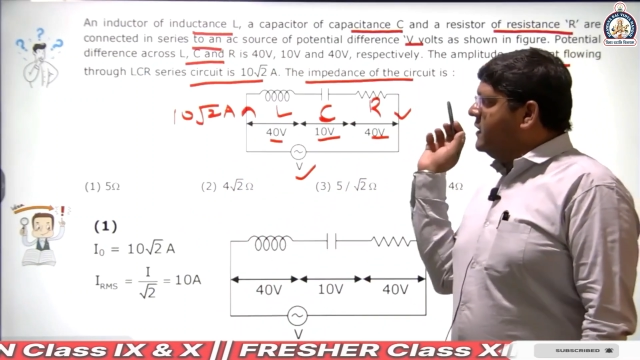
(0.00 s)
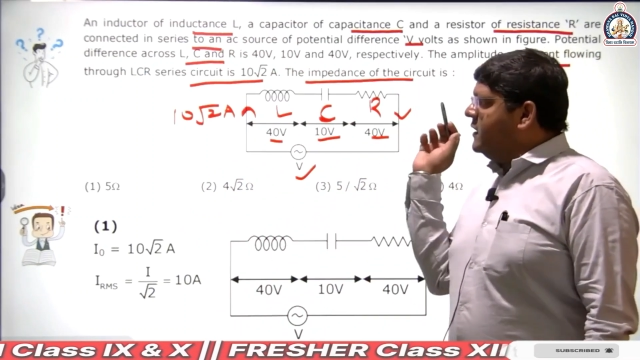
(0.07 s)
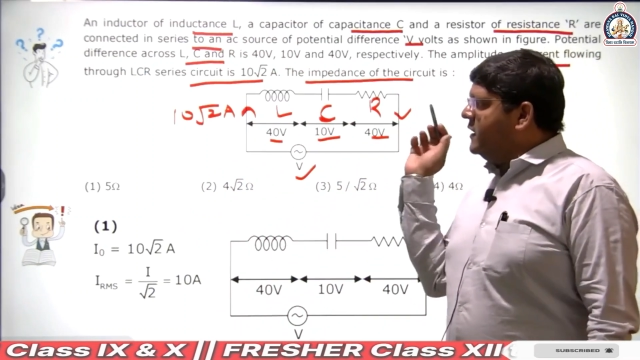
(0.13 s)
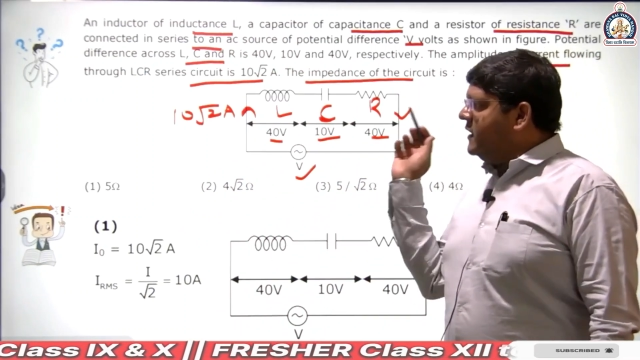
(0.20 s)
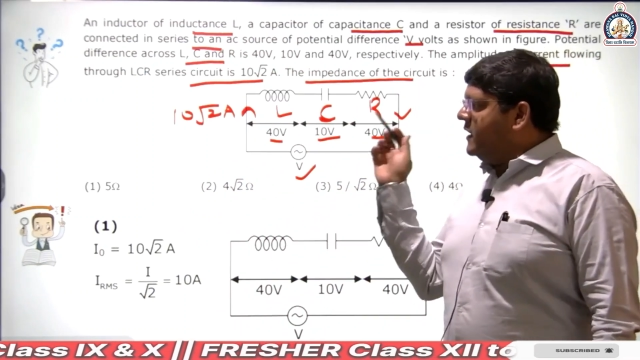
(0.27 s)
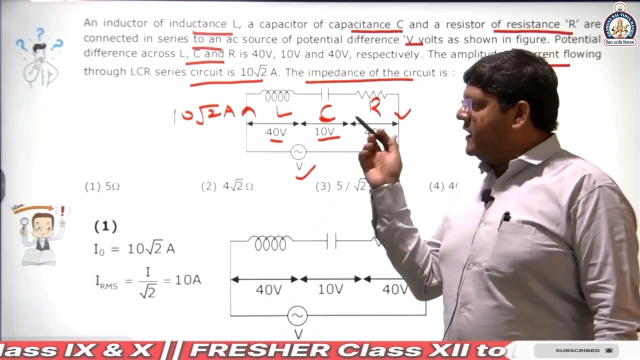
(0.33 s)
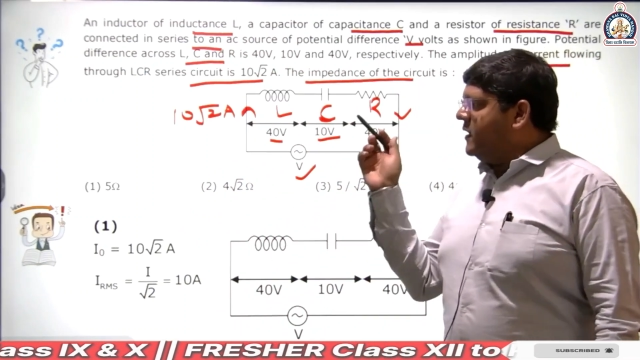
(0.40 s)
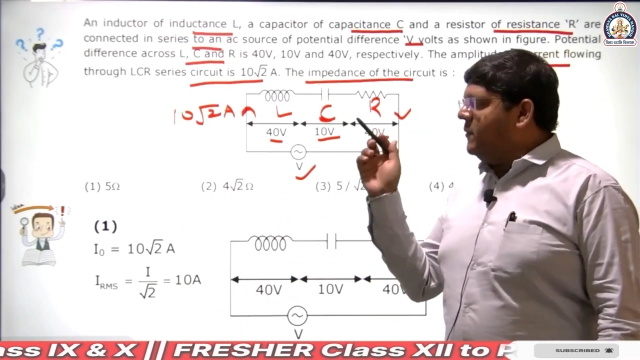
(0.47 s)

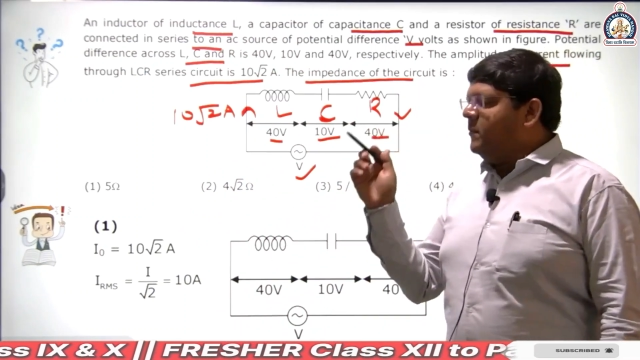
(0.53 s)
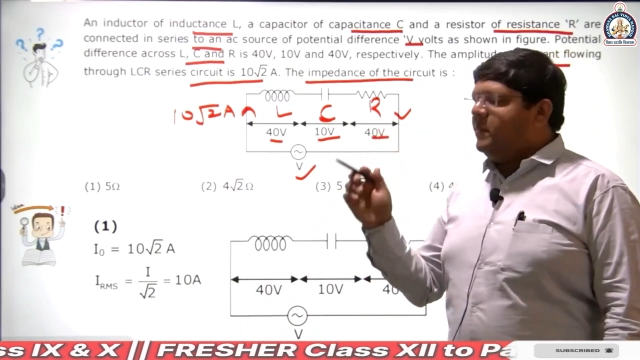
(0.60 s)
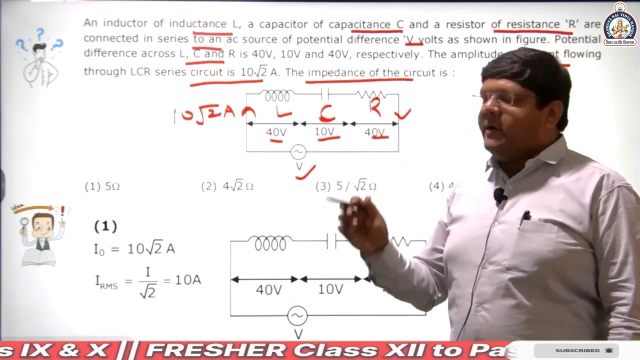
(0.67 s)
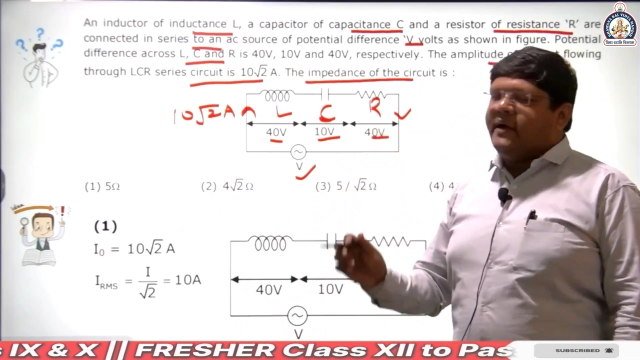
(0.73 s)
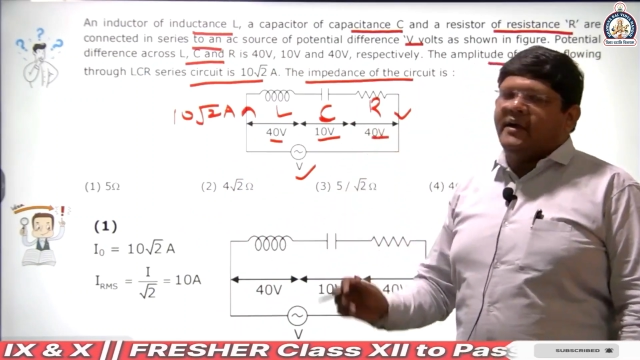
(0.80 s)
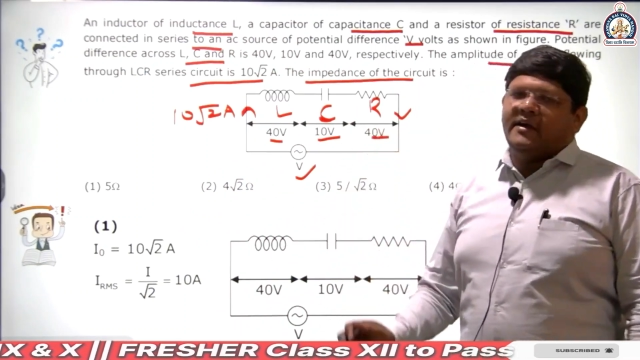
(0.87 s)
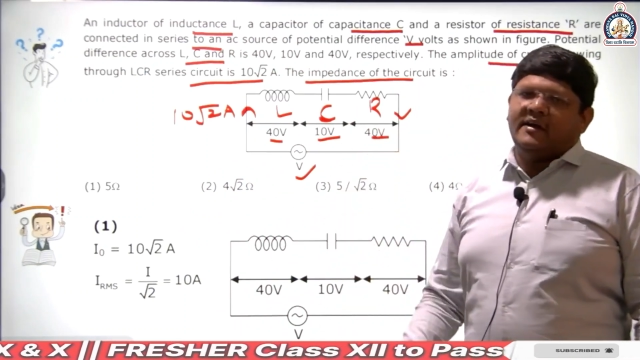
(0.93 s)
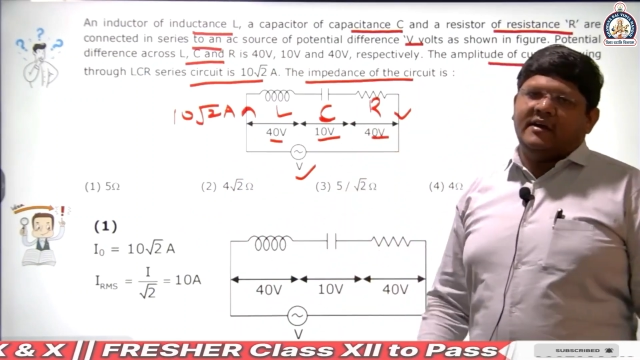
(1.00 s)
then the
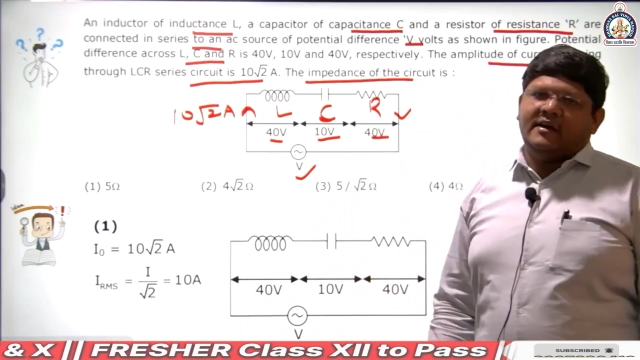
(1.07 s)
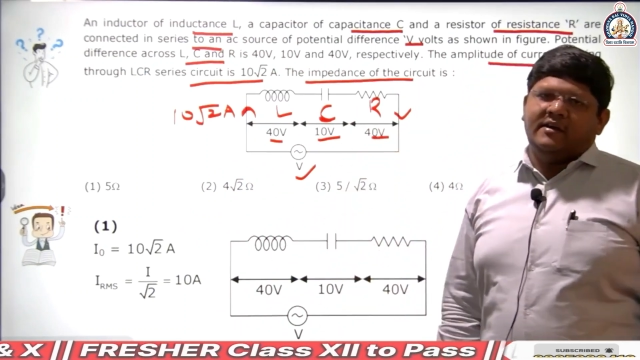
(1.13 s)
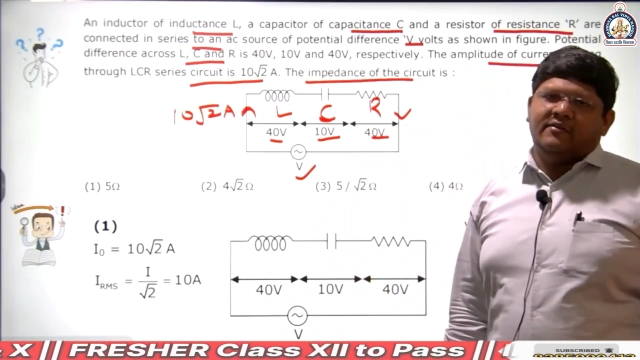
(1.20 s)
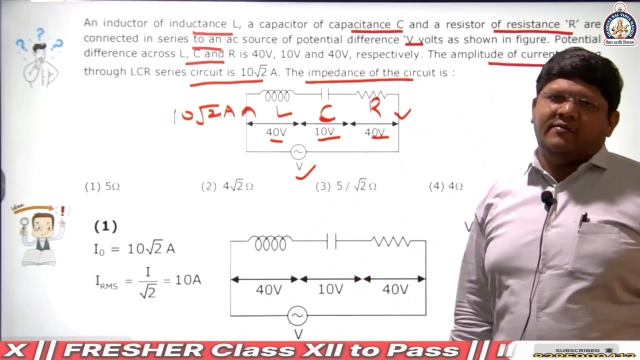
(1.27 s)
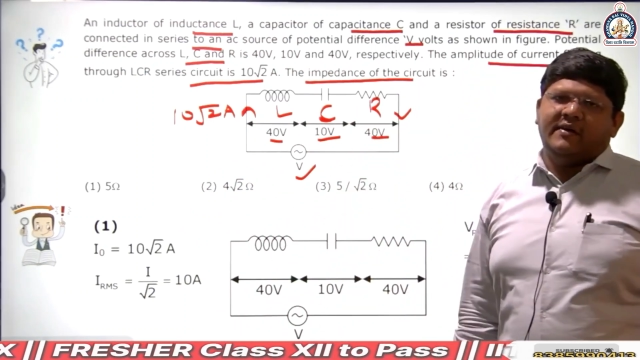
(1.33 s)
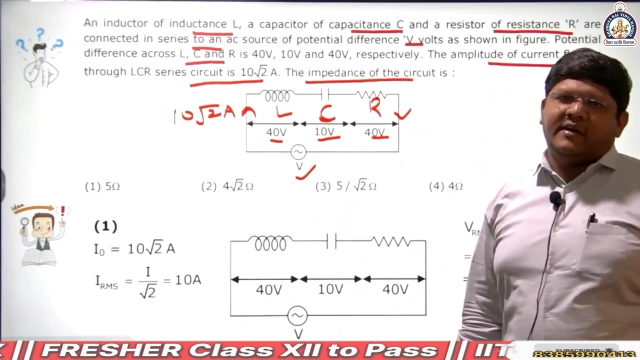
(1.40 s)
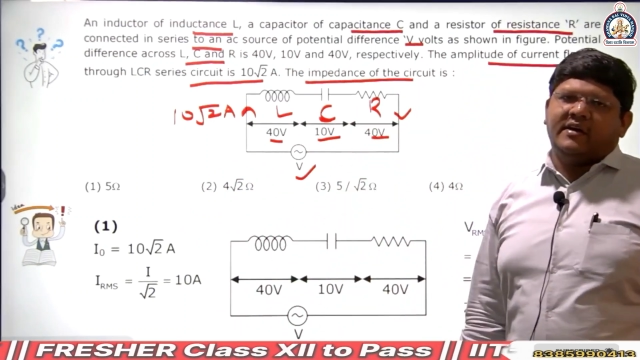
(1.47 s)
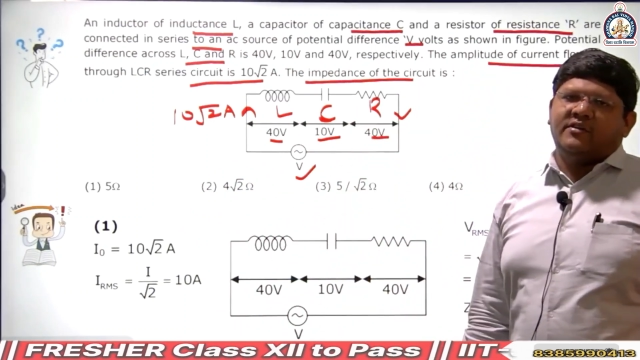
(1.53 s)
combined
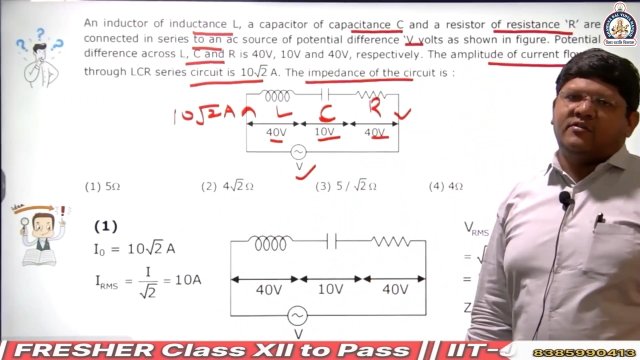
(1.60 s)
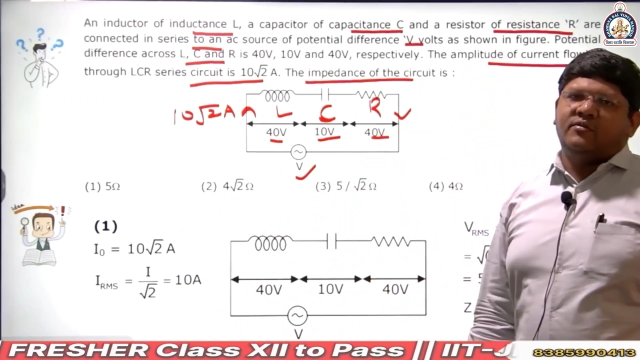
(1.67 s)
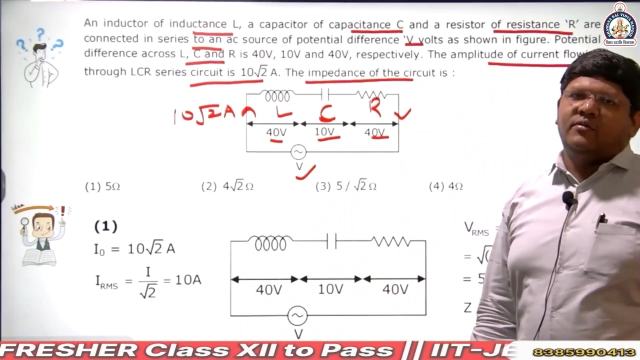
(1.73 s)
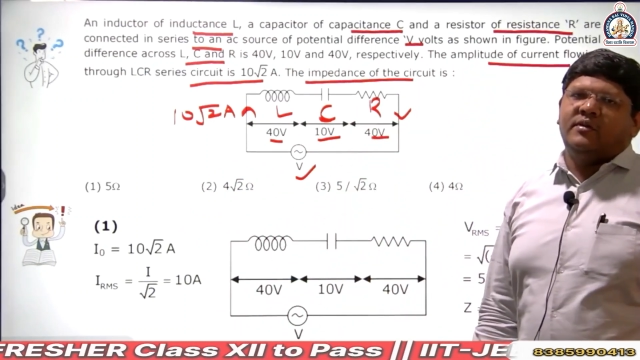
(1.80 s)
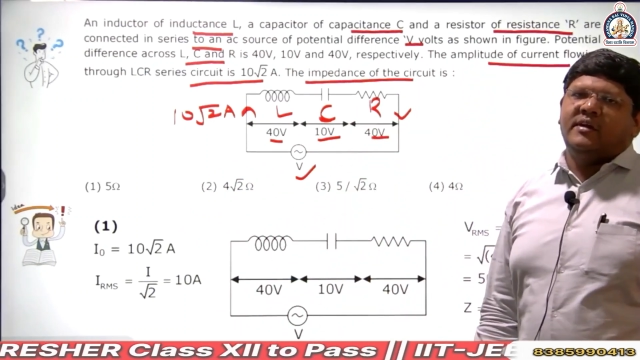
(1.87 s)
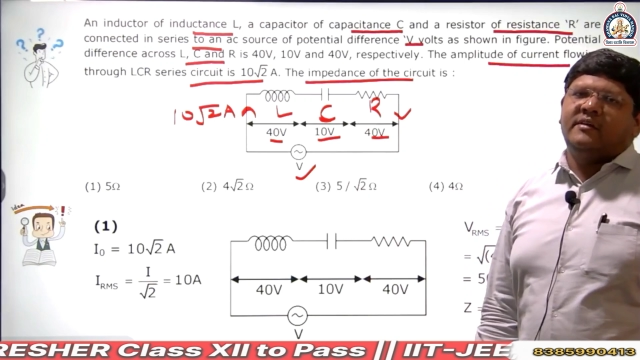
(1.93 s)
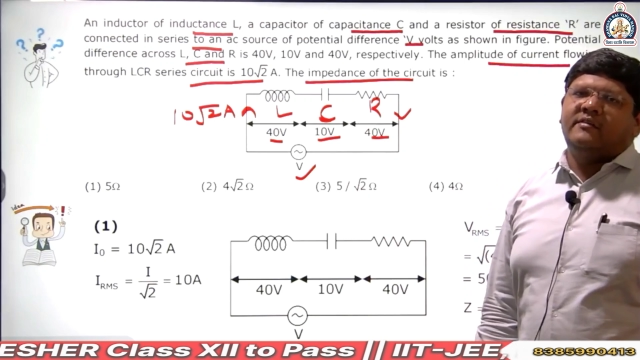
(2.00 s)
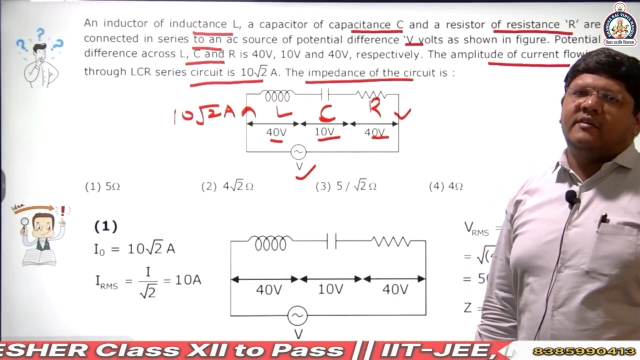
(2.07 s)
effect is
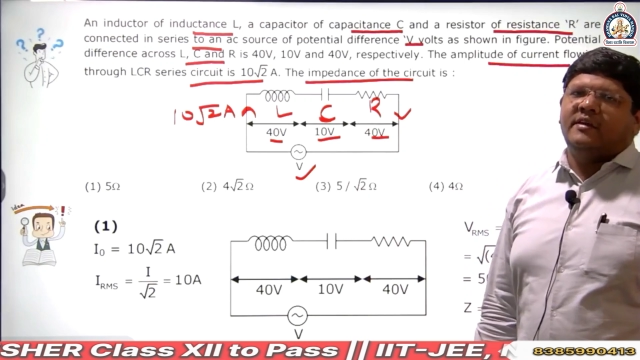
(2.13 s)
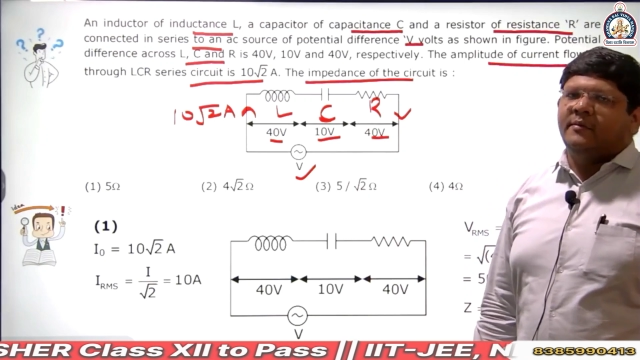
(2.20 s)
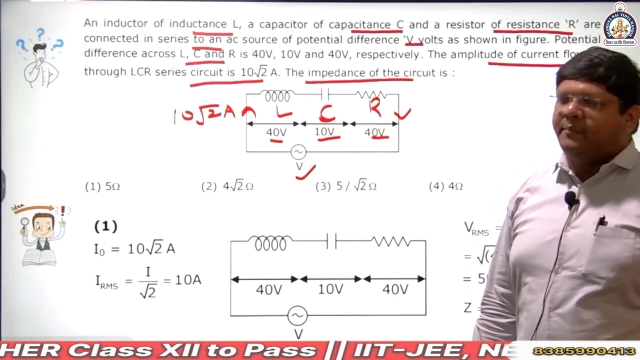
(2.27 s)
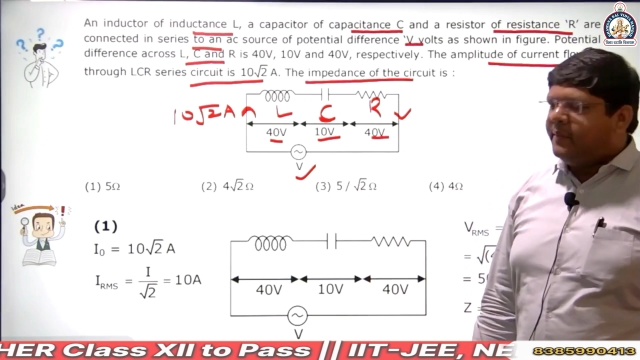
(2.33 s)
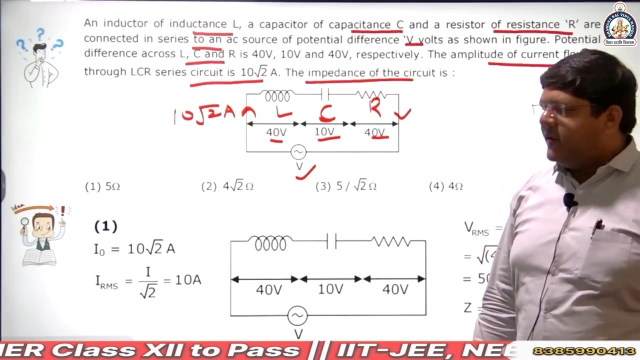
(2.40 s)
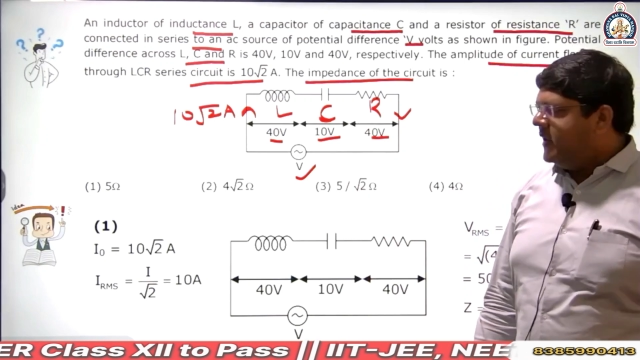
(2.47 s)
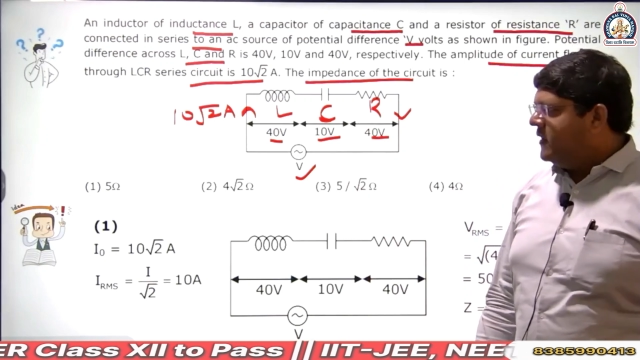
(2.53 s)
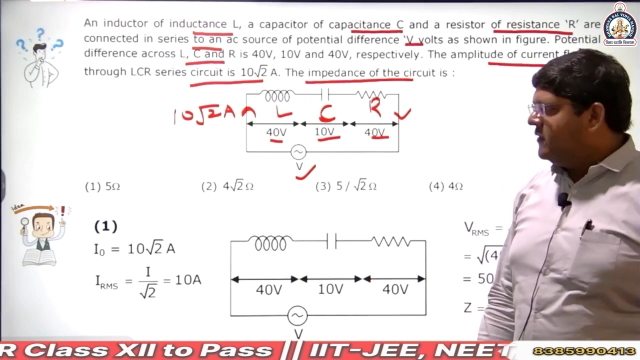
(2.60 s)
known as
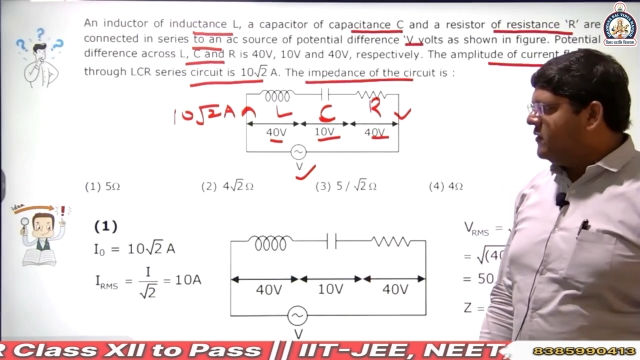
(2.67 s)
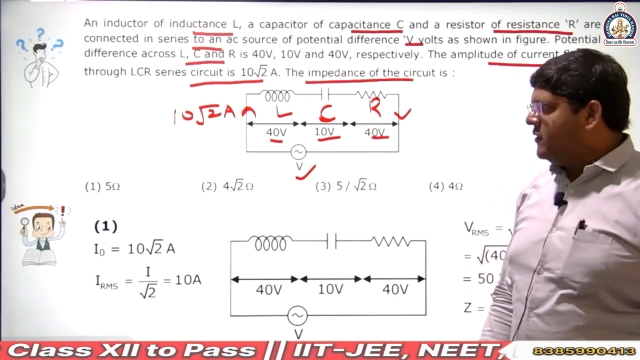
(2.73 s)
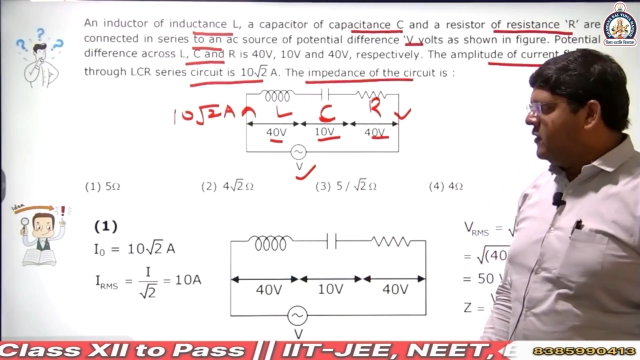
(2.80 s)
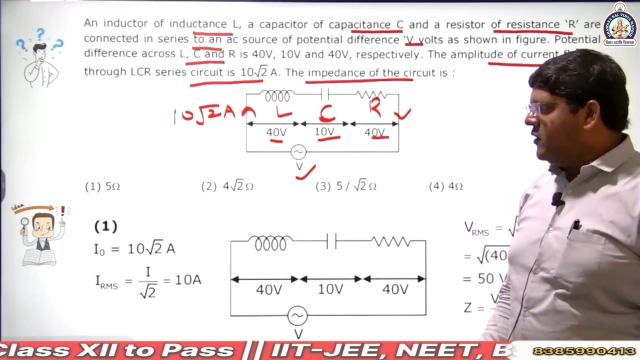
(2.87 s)
impedance.